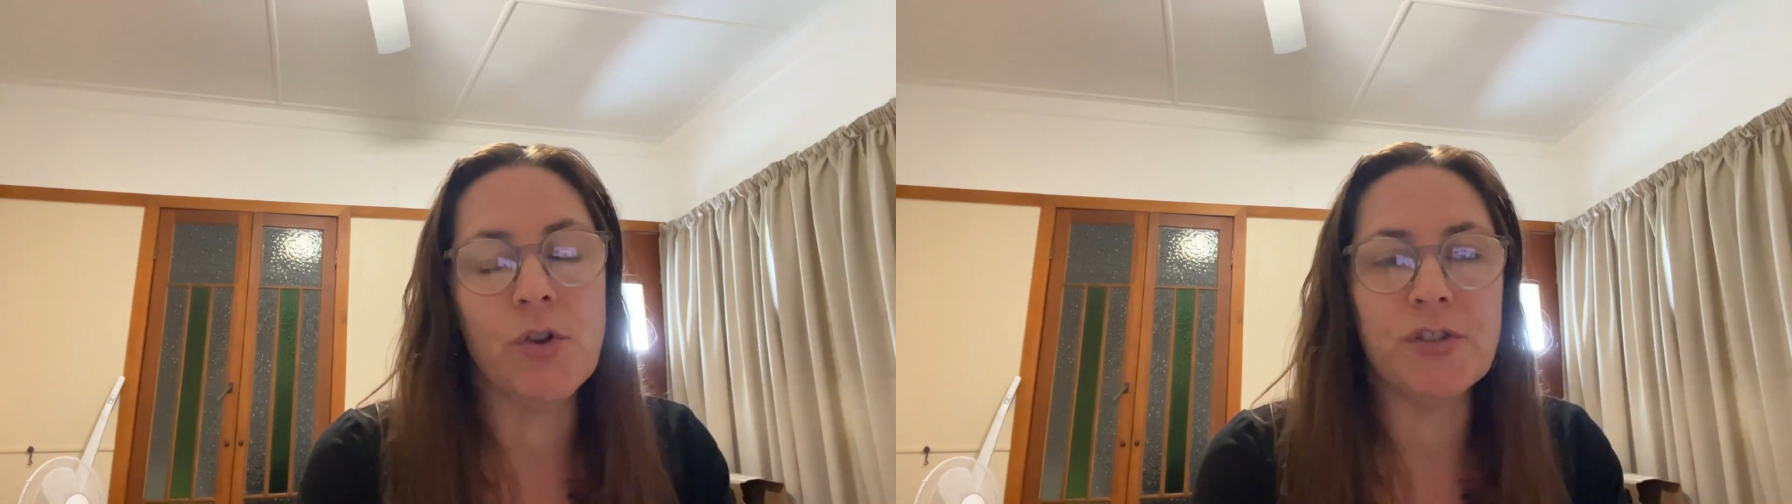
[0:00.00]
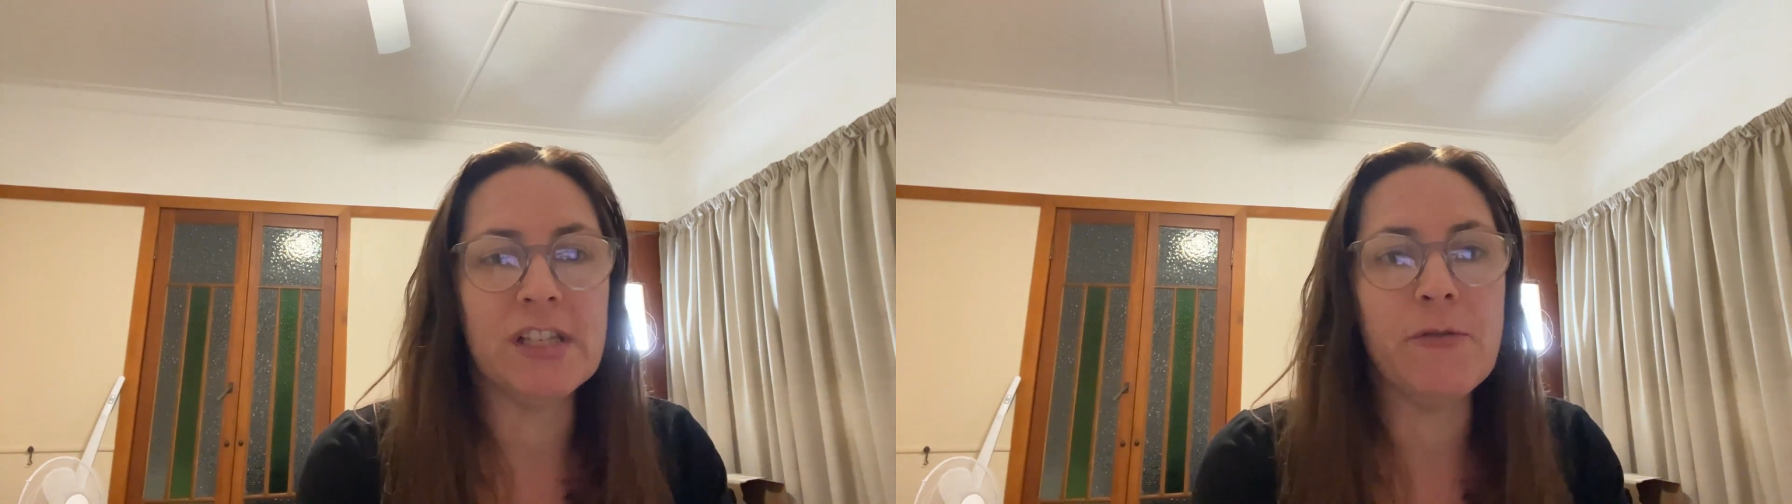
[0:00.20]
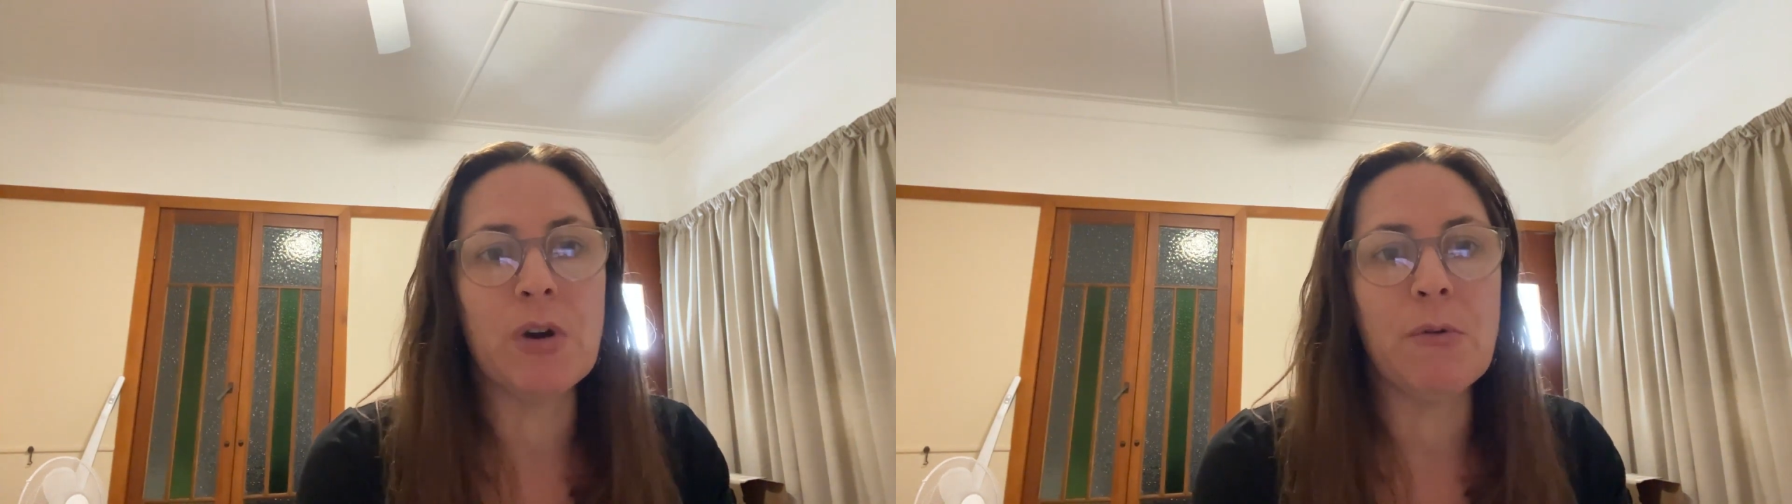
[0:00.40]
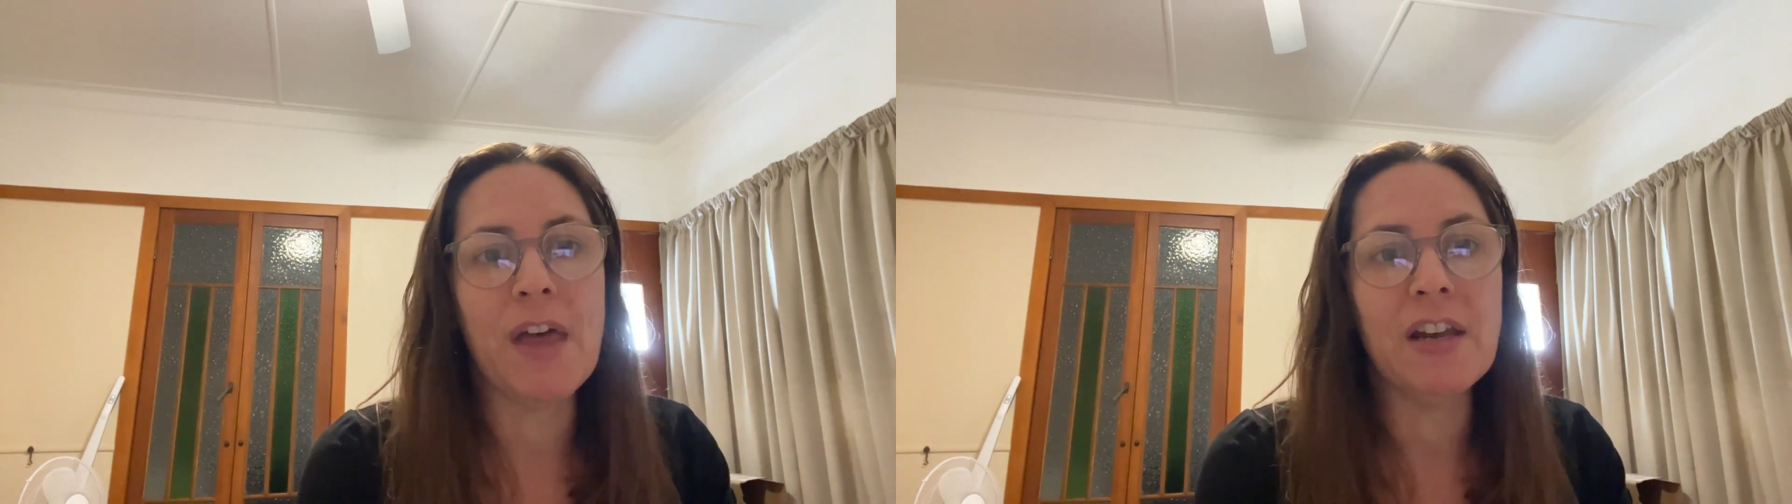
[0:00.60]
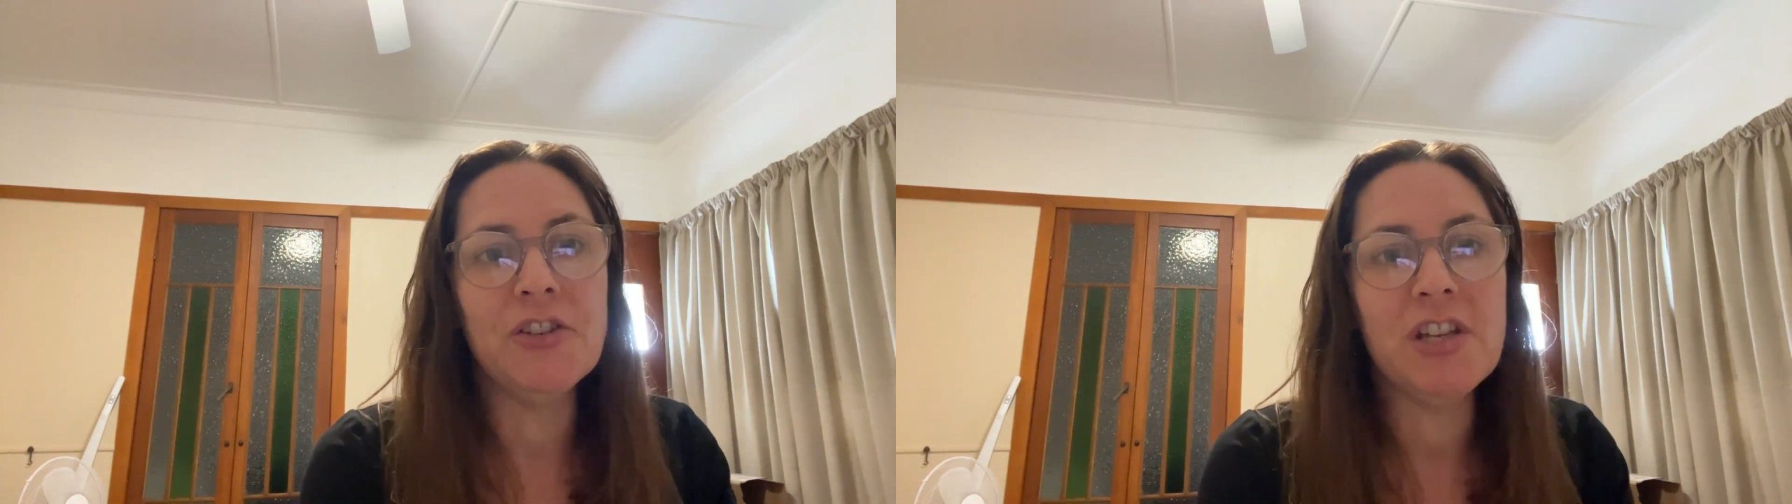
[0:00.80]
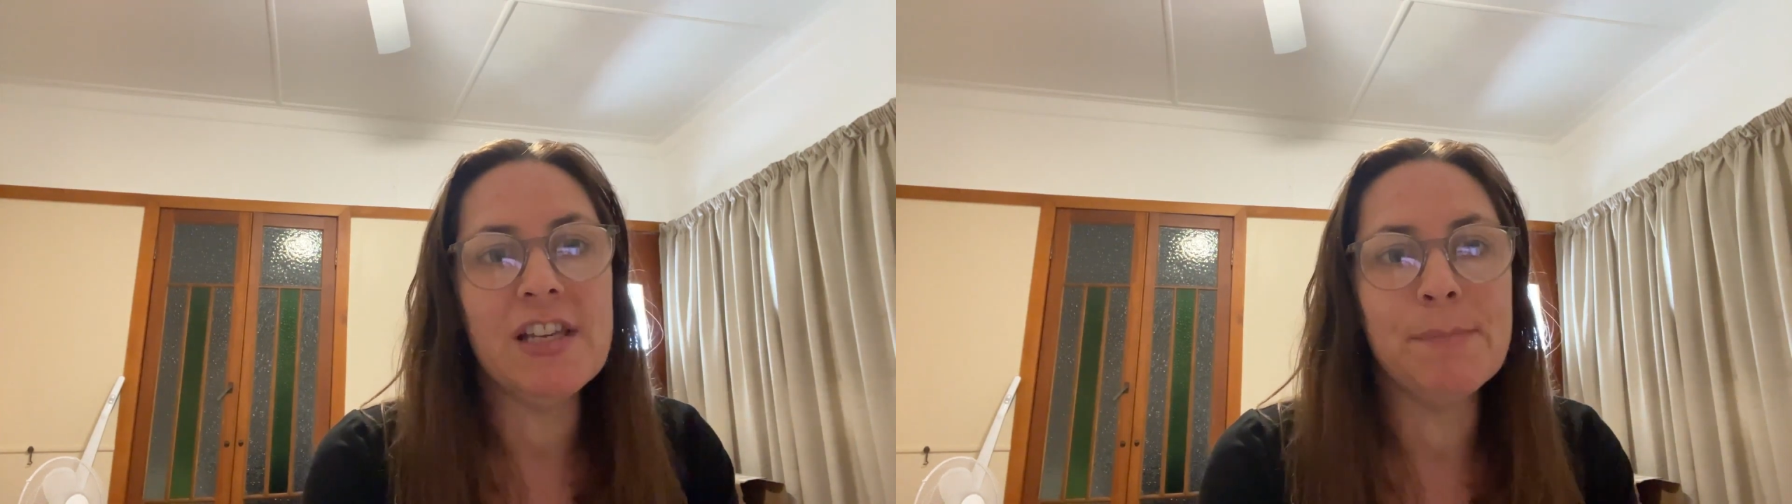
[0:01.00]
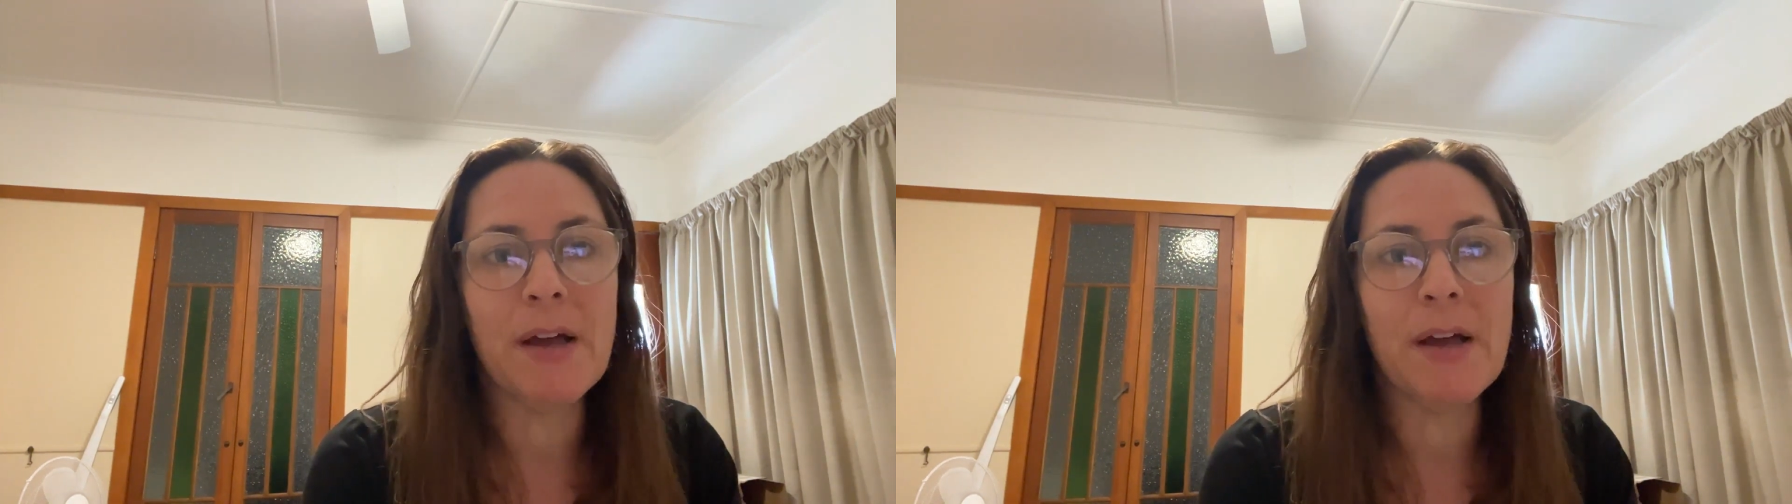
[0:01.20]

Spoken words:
not just everybody with allergies,